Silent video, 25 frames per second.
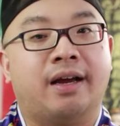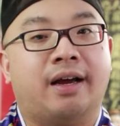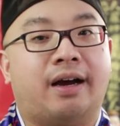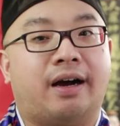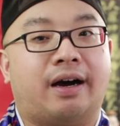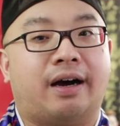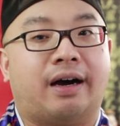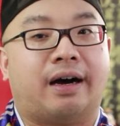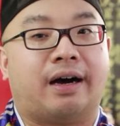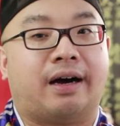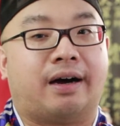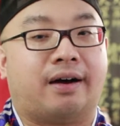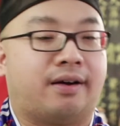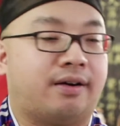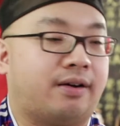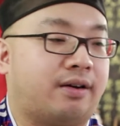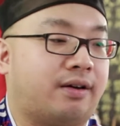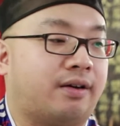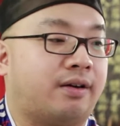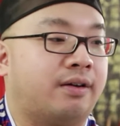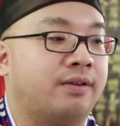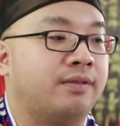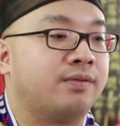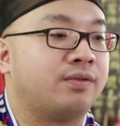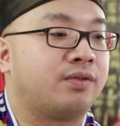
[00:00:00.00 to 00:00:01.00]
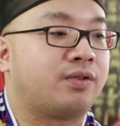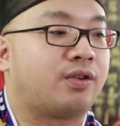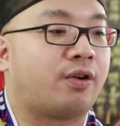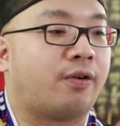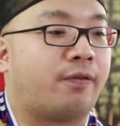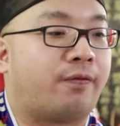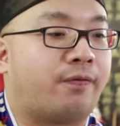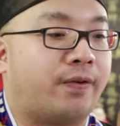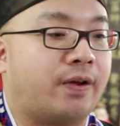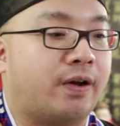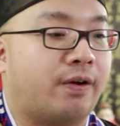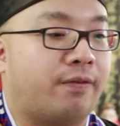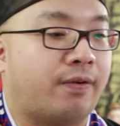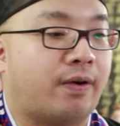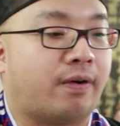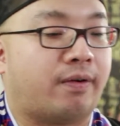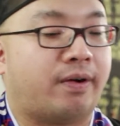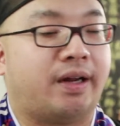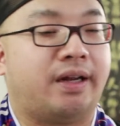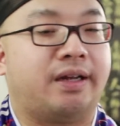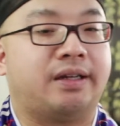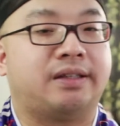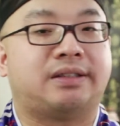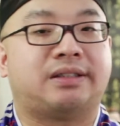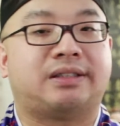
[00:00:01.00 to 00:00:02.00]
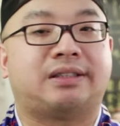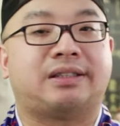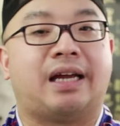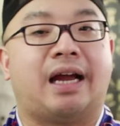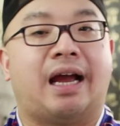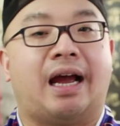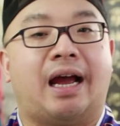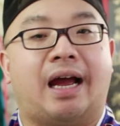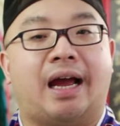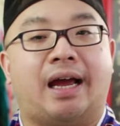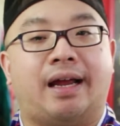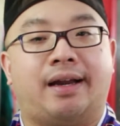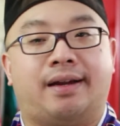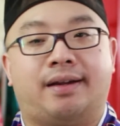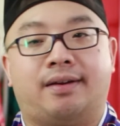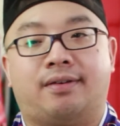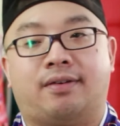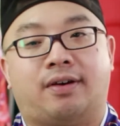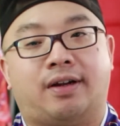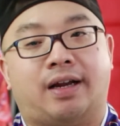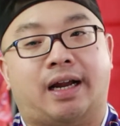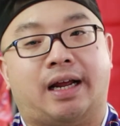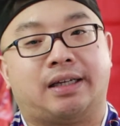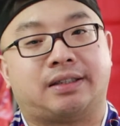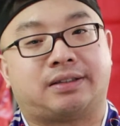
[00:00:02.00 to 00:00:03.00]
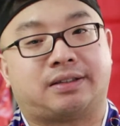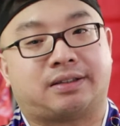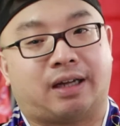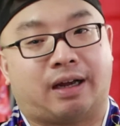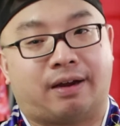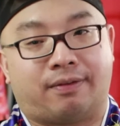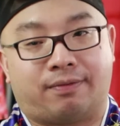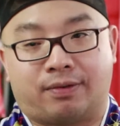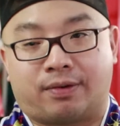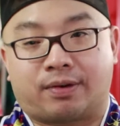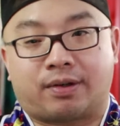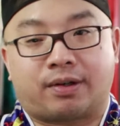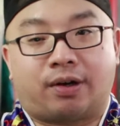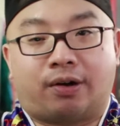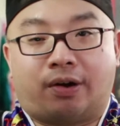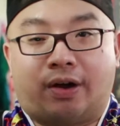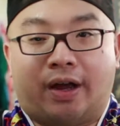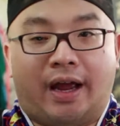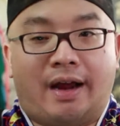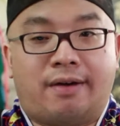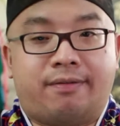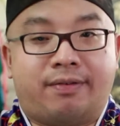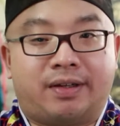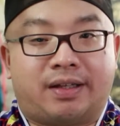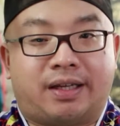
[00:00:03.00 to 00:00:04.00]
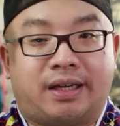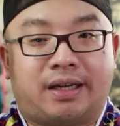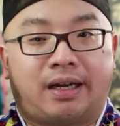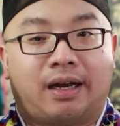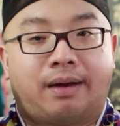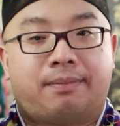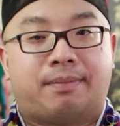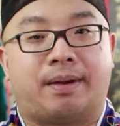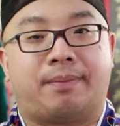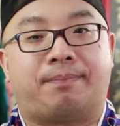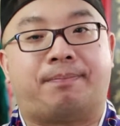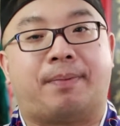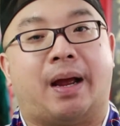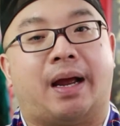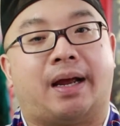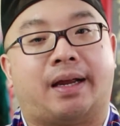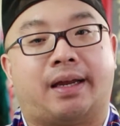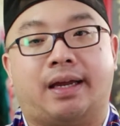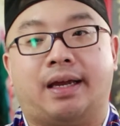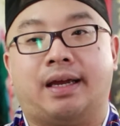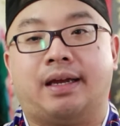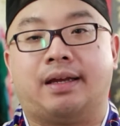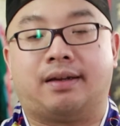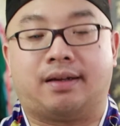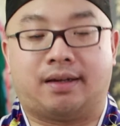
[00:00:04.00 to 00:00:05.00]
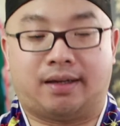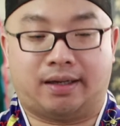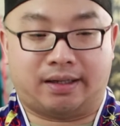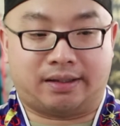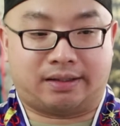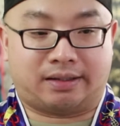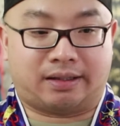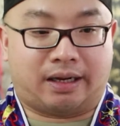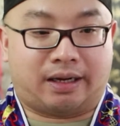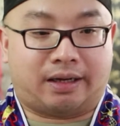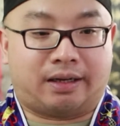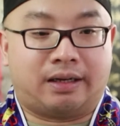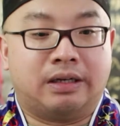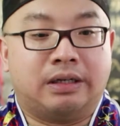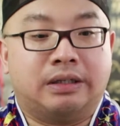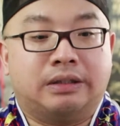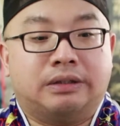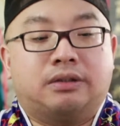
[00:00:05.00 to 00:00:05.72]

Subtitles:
You'll feel very sad and all that stuff. You know, everything coming back in. It's like,